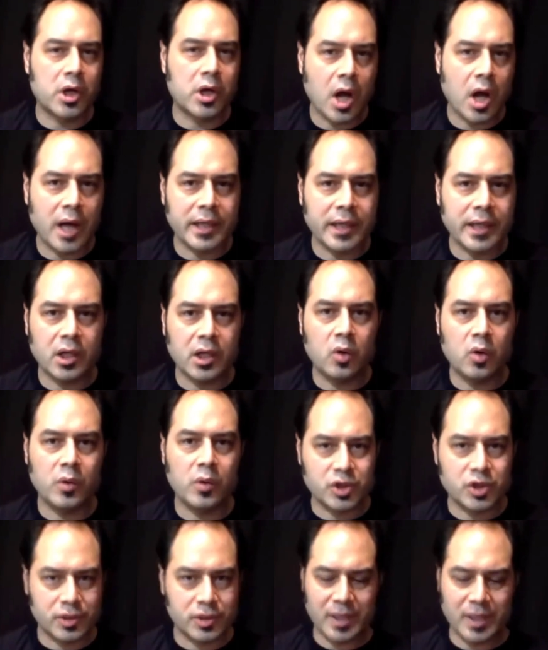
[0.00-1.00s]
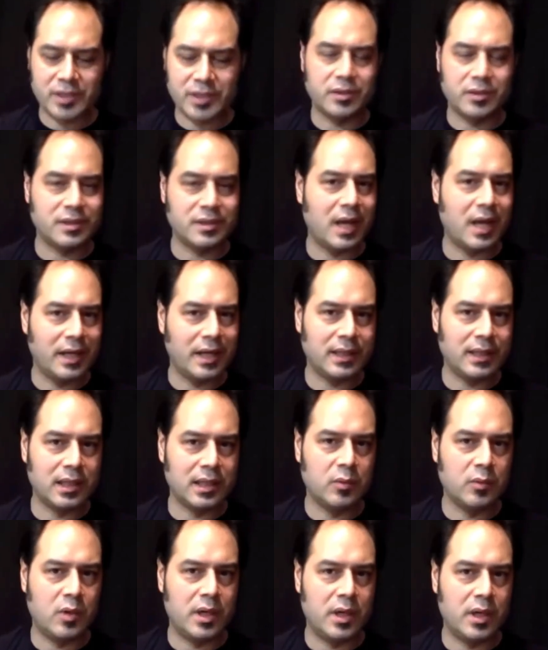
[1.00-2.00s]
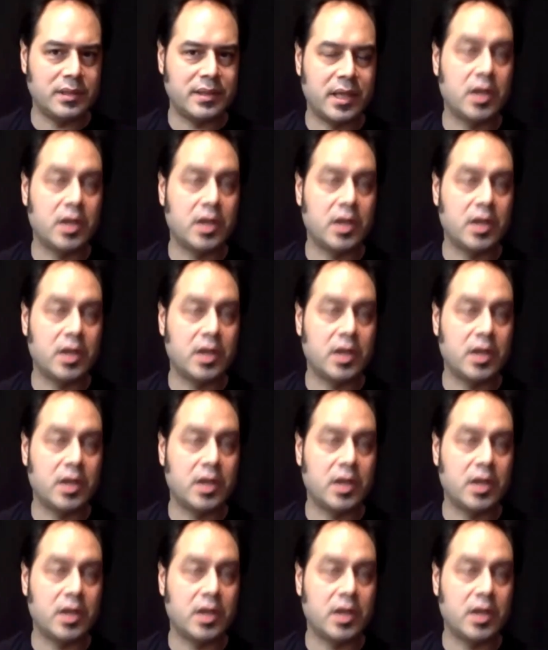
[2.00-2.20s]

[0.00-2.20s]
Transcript: Audio, which makes those tiny little ones.